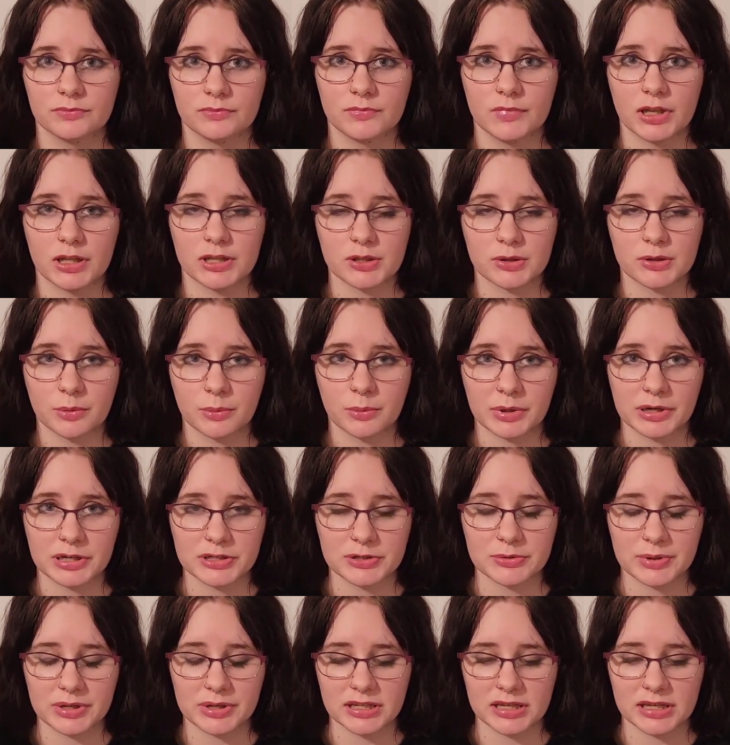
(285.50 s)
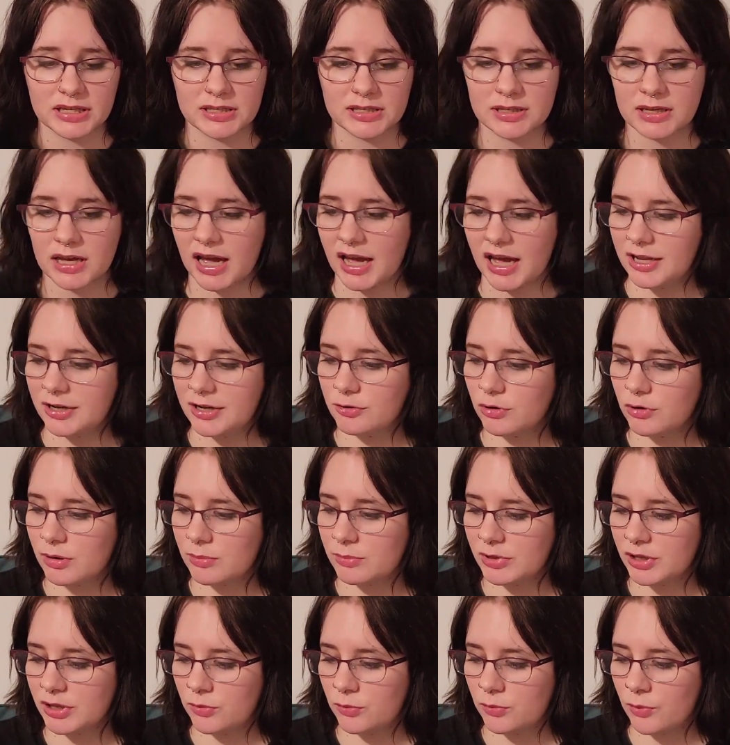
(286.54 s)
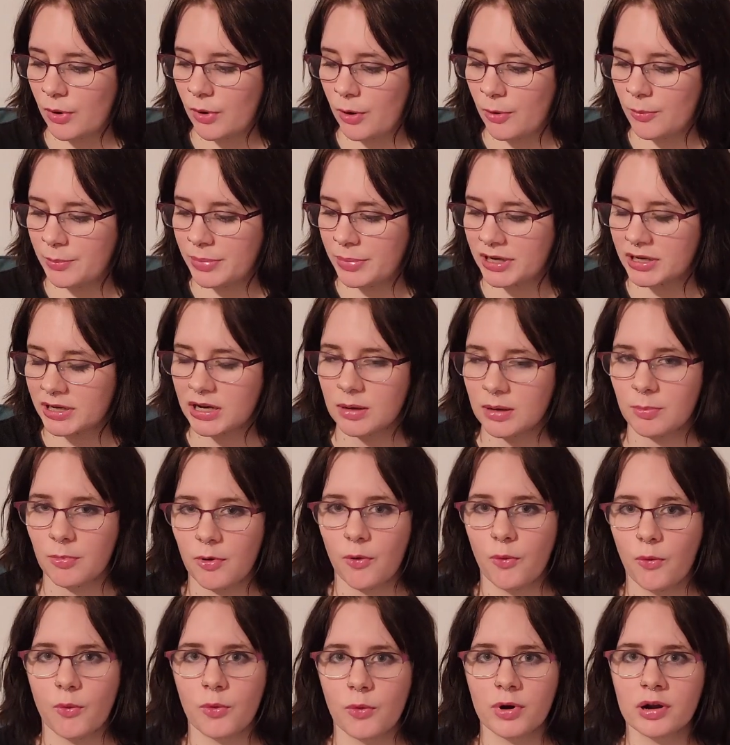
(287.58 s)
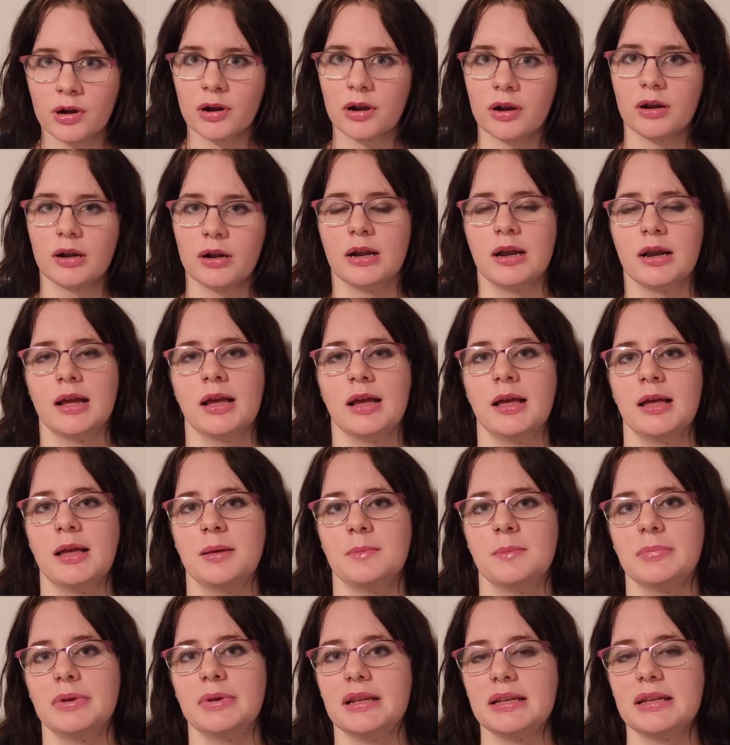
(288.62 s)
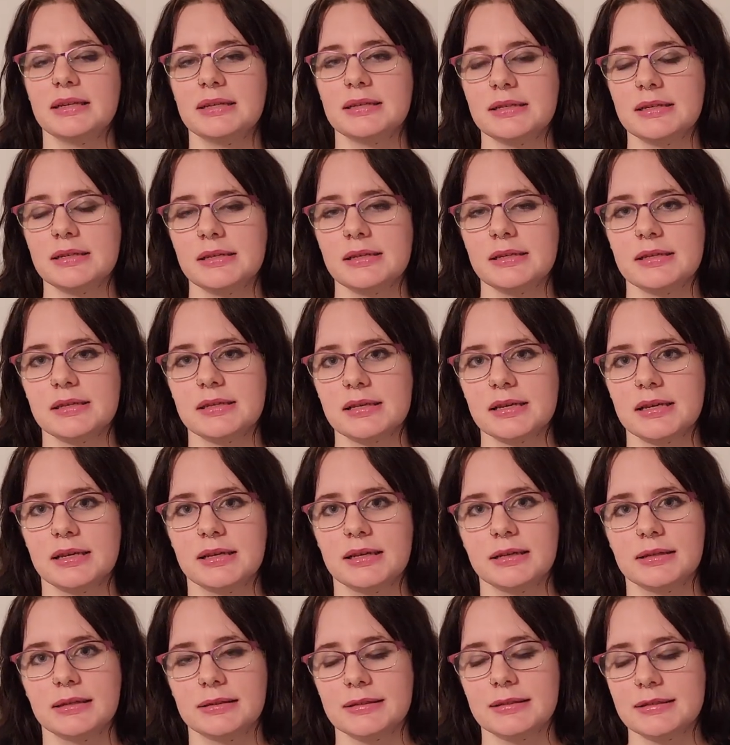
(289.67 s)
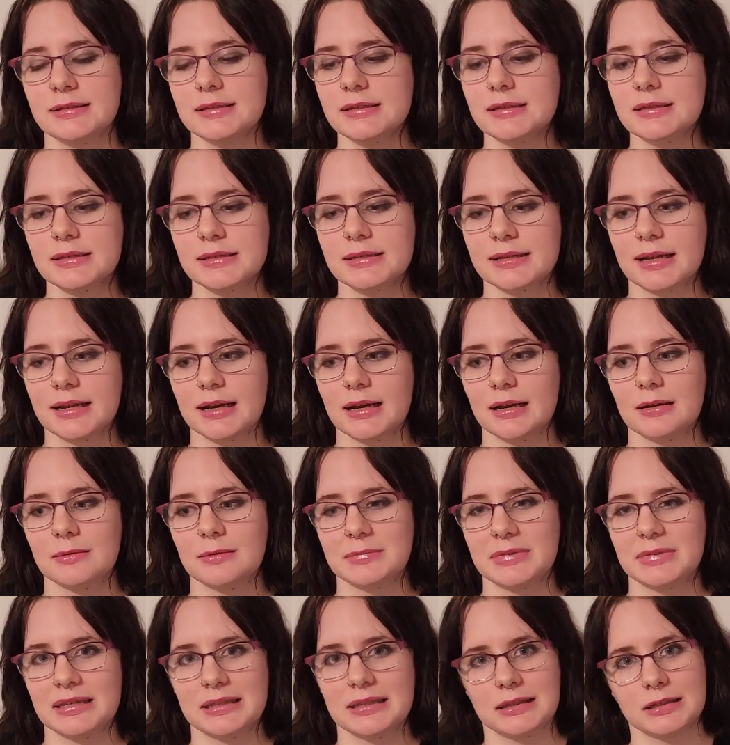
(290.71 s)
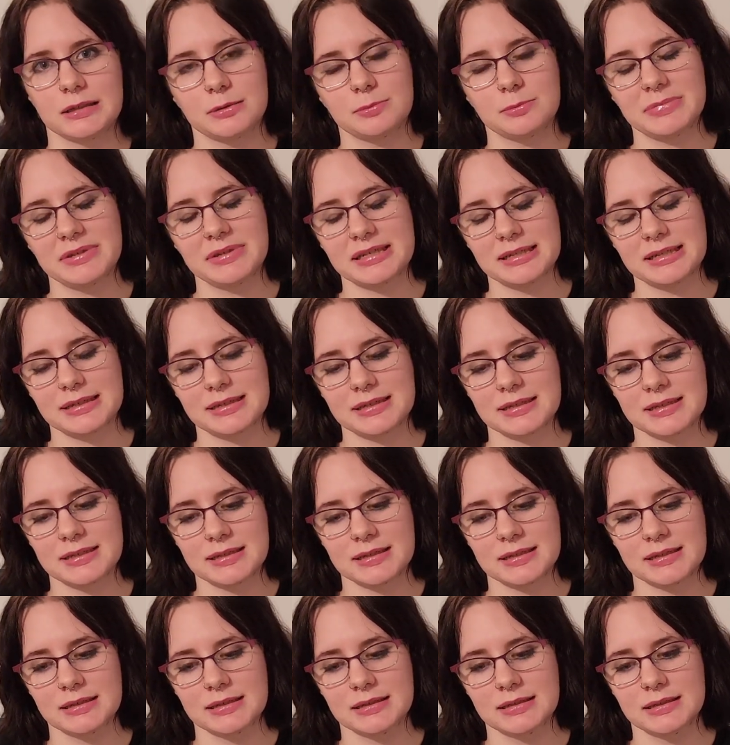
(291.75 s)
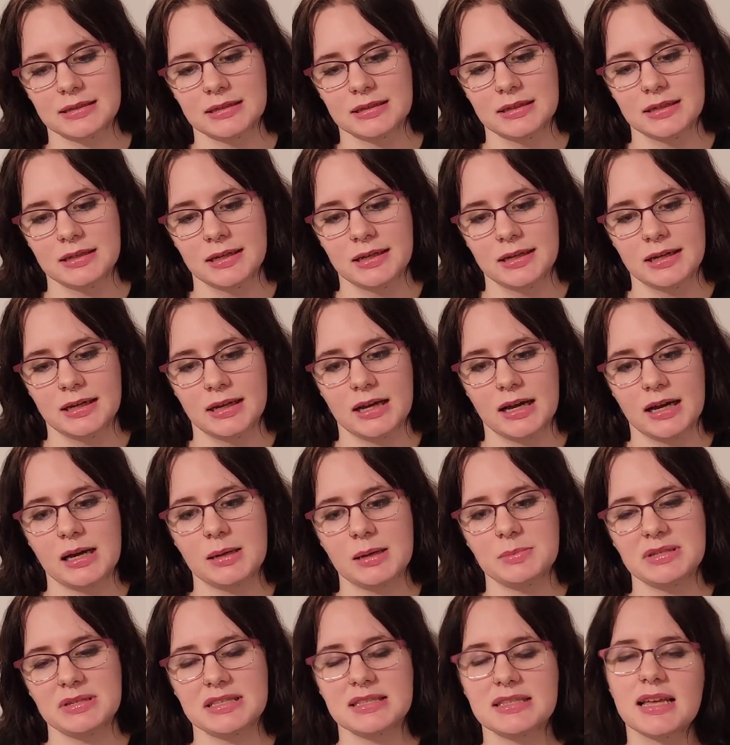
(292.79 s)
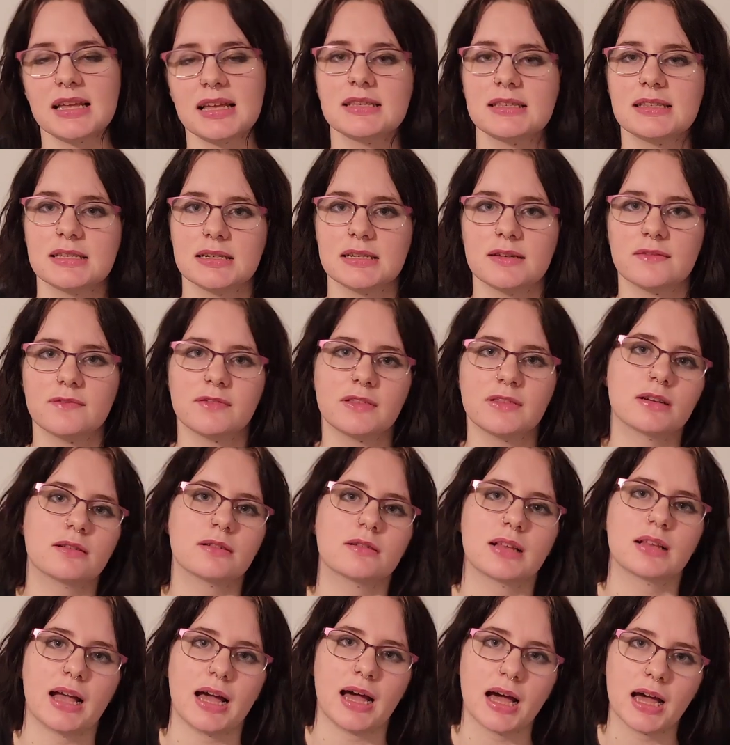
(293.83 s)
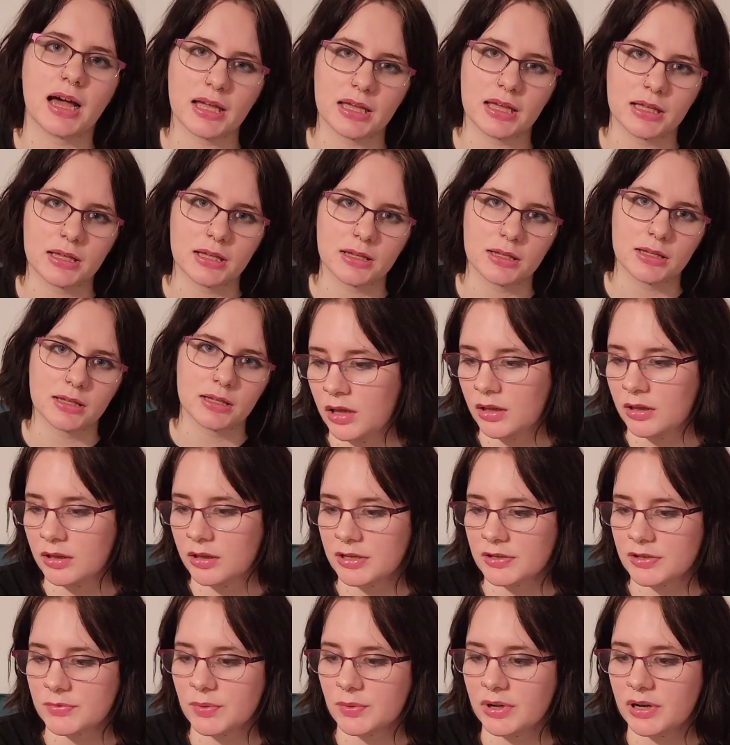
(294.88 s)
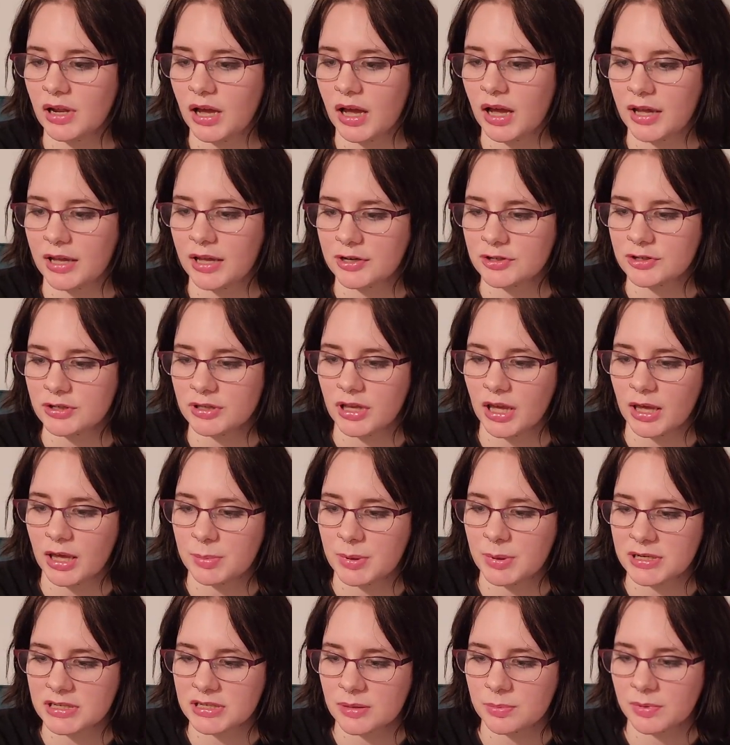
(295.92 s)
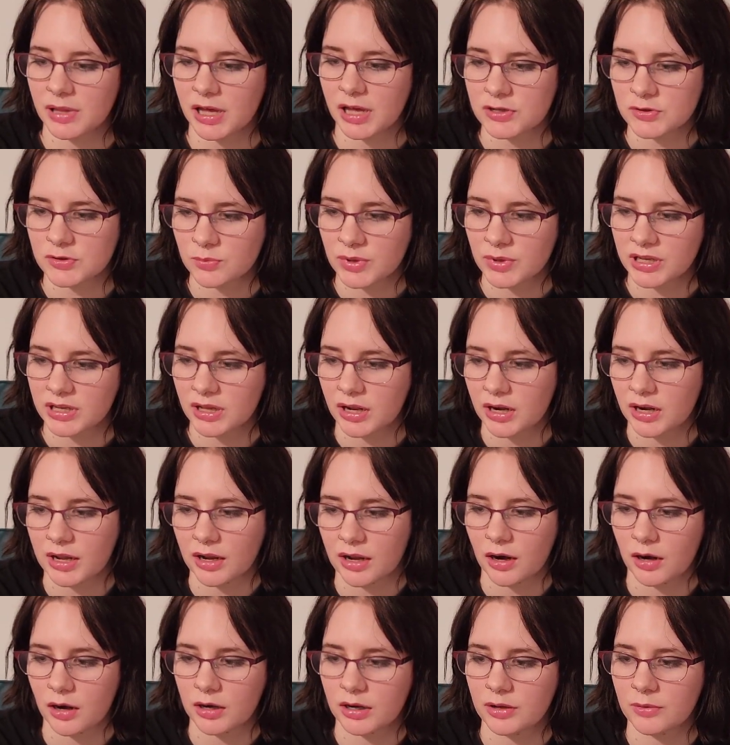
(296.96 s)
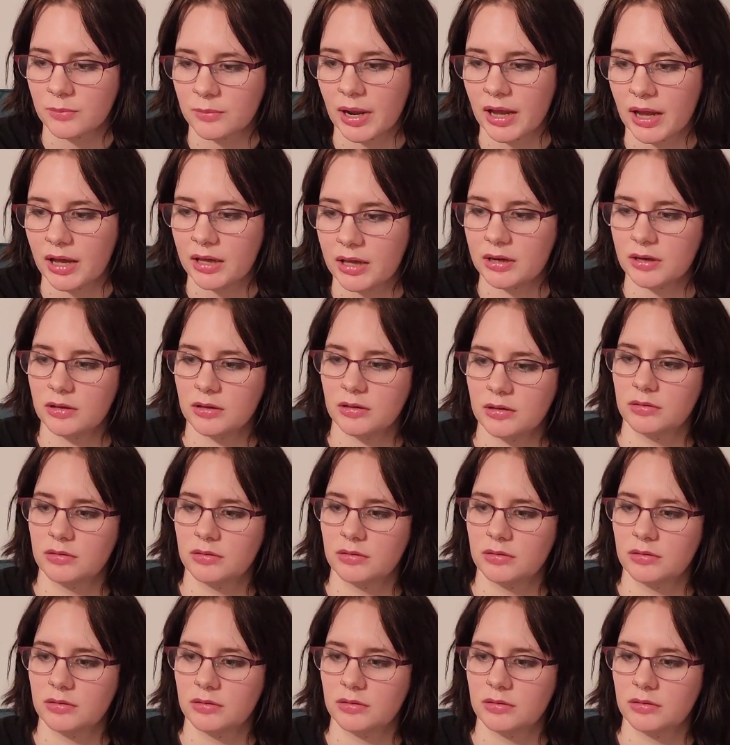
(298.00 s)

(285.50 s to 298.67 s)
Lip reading: and so I wanted to read this. I normally won't pick up a horror because they just scare me a little bit. I'm a sensitive little guy. This one I picked up last week and I already read.